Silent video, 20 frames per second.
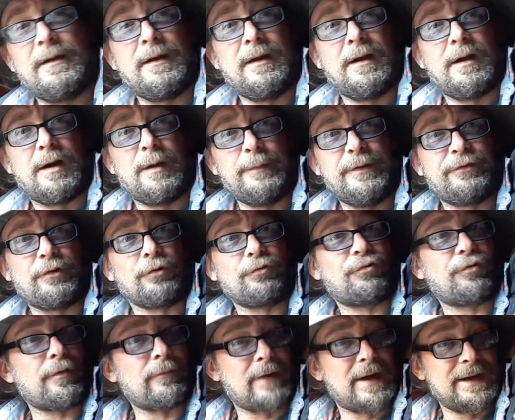Hope you
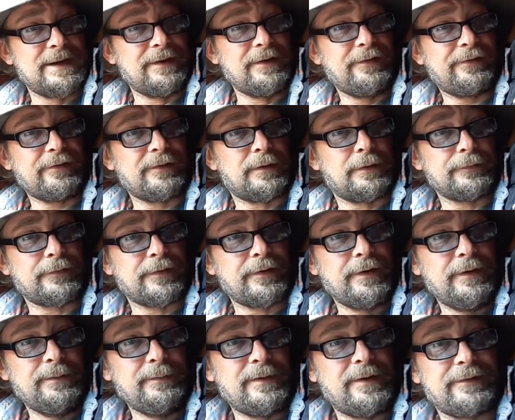dodged the rain this
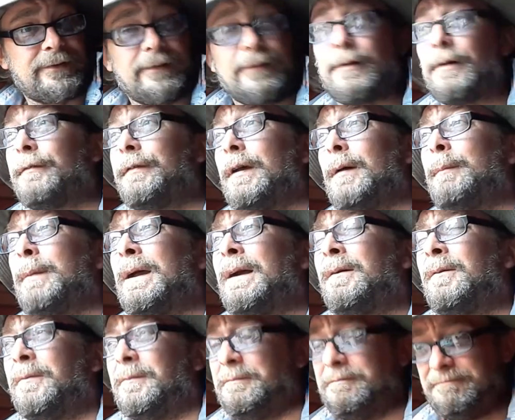afternoon. There's a lot of it
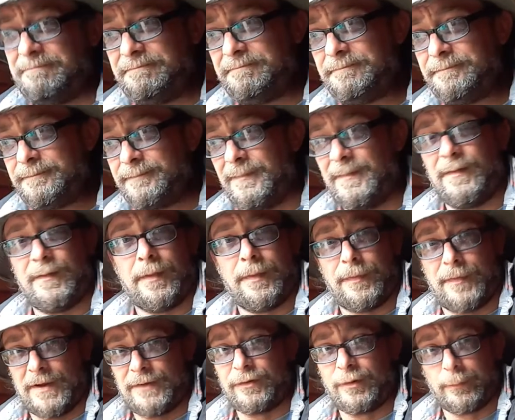about. The
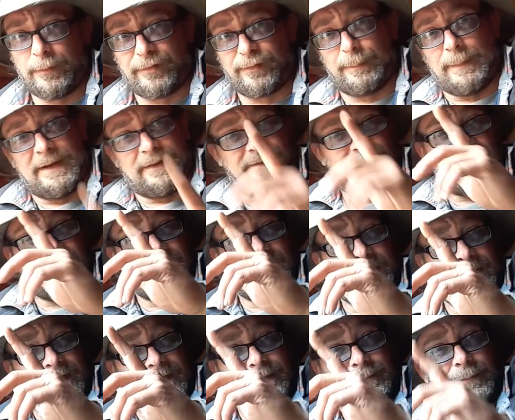thunder was
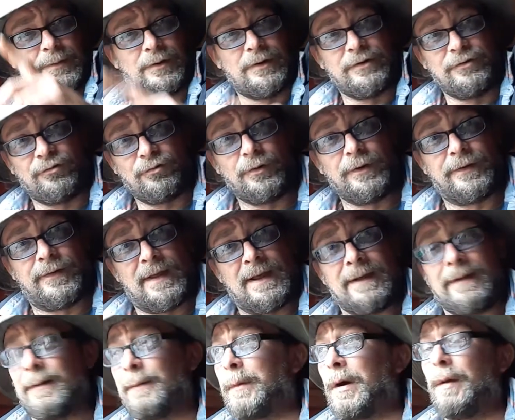spectacular. I enjoyed
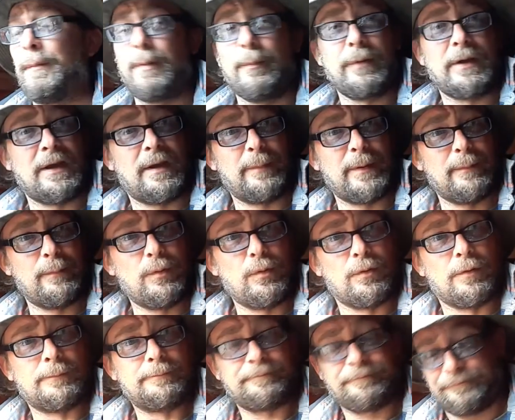that. I'm hoping we get a bit
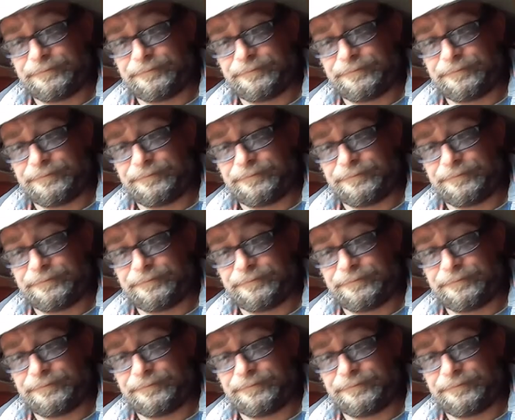more.